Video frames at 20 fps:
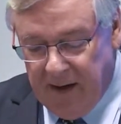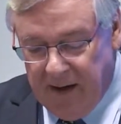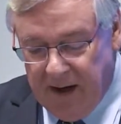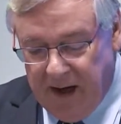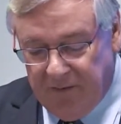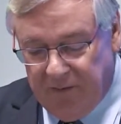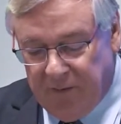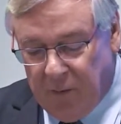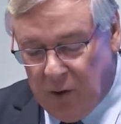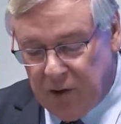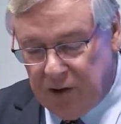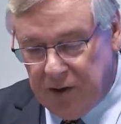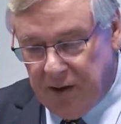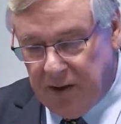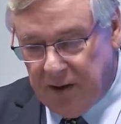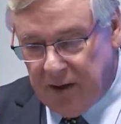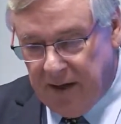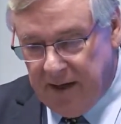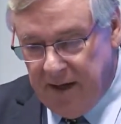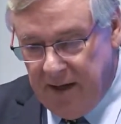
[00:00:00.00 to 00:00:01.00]

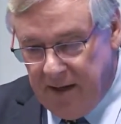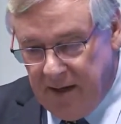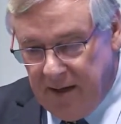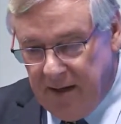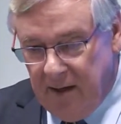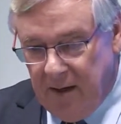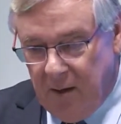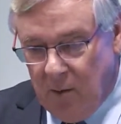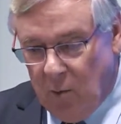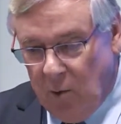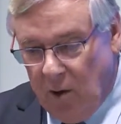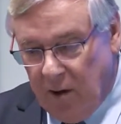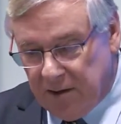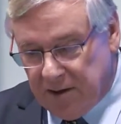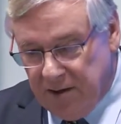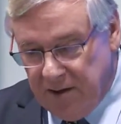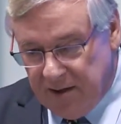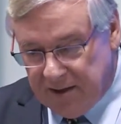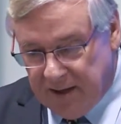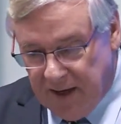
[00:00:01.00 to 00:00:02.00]
Unfortunately,
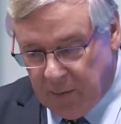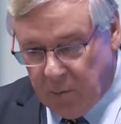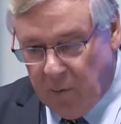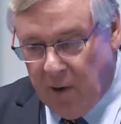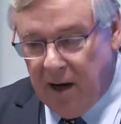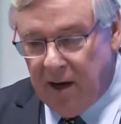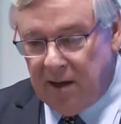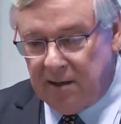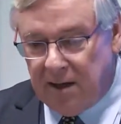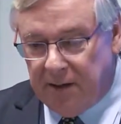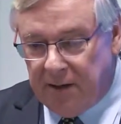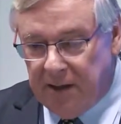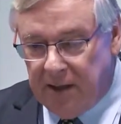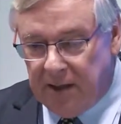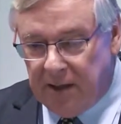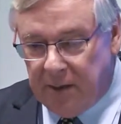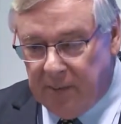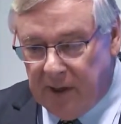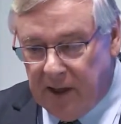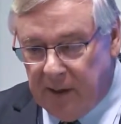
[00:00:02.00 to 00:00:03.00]
whilst New South Wales, I think
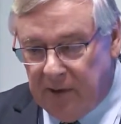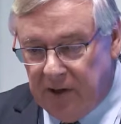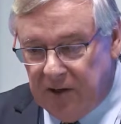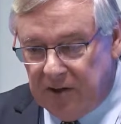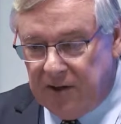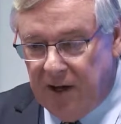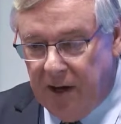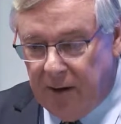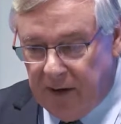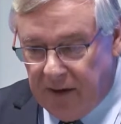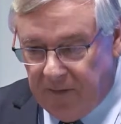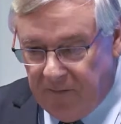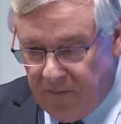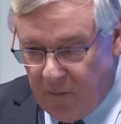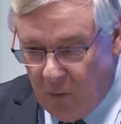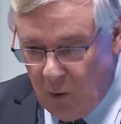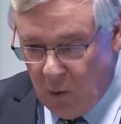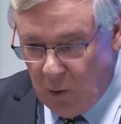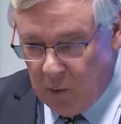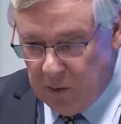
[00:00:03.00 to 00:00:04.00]
at the moment, is going
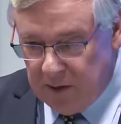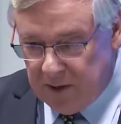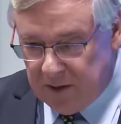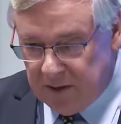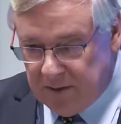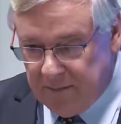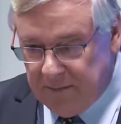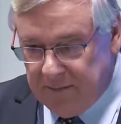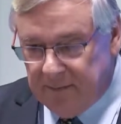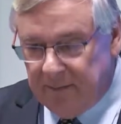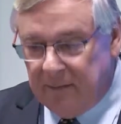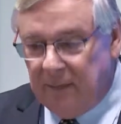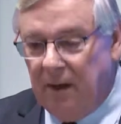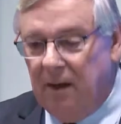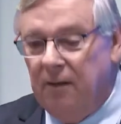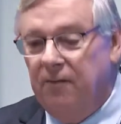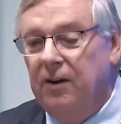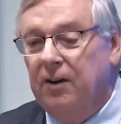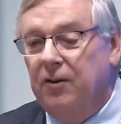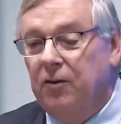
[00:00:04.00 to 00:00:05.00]
forwards,
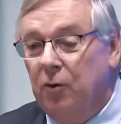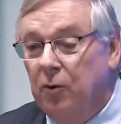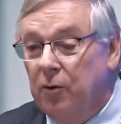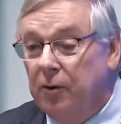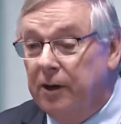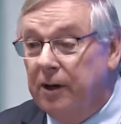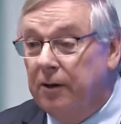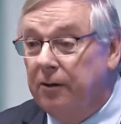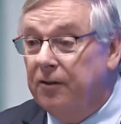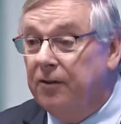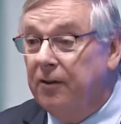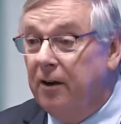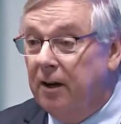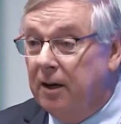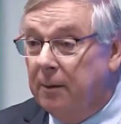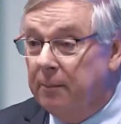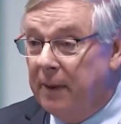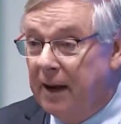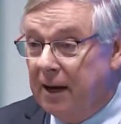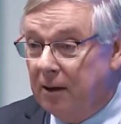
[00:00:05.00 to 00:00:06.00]
Victoria is
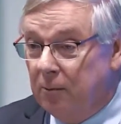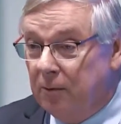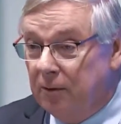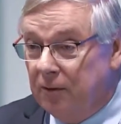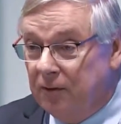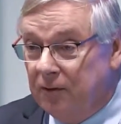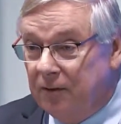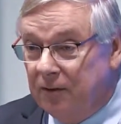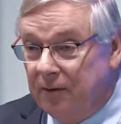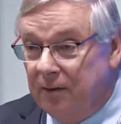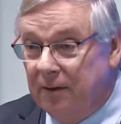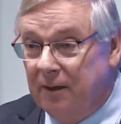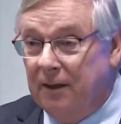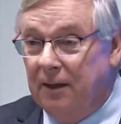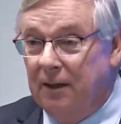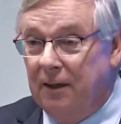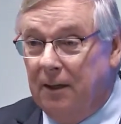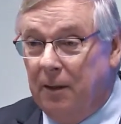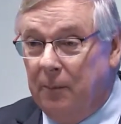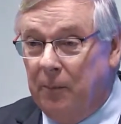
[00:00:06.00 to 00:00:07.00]
going backwards,
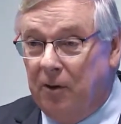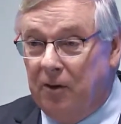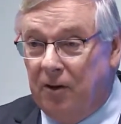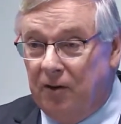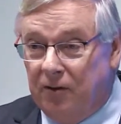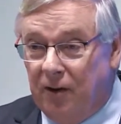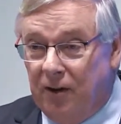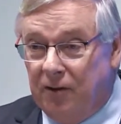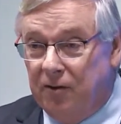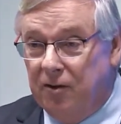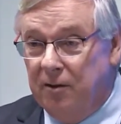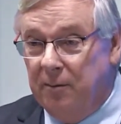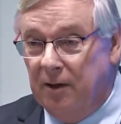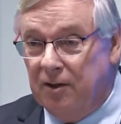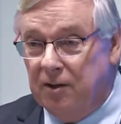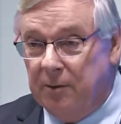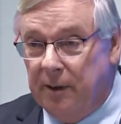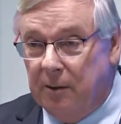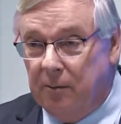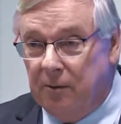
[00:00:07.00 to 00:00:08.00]
and I'm not going to say too
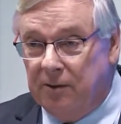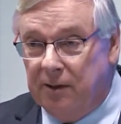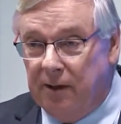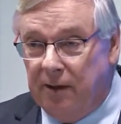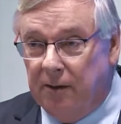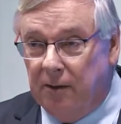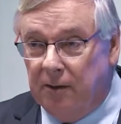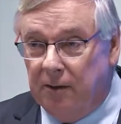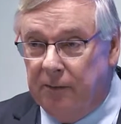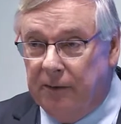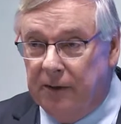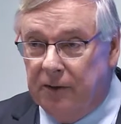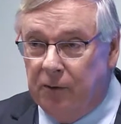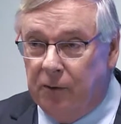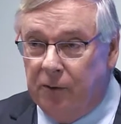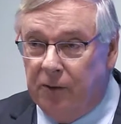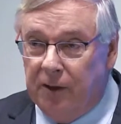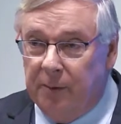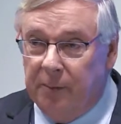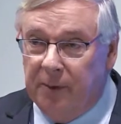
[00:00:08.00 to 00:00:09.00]
much about what's going on in
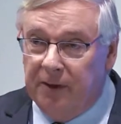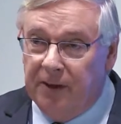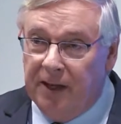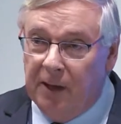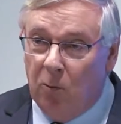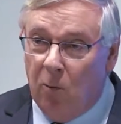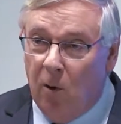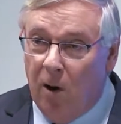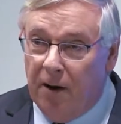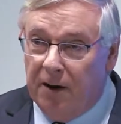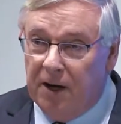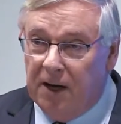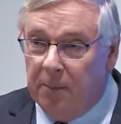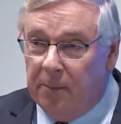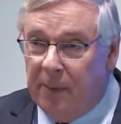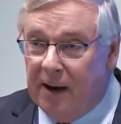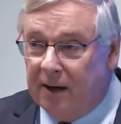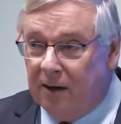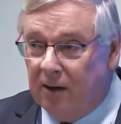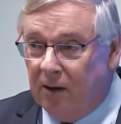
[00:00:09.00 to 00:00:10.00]
Victoria, but they're winding
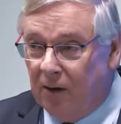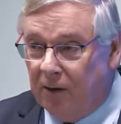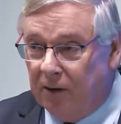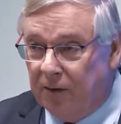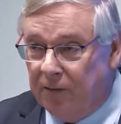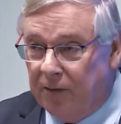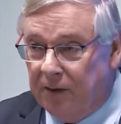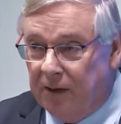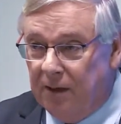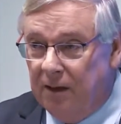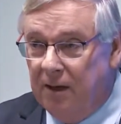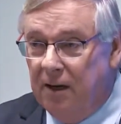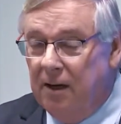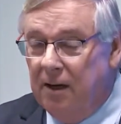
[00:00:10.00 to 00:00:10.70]
back a lot of the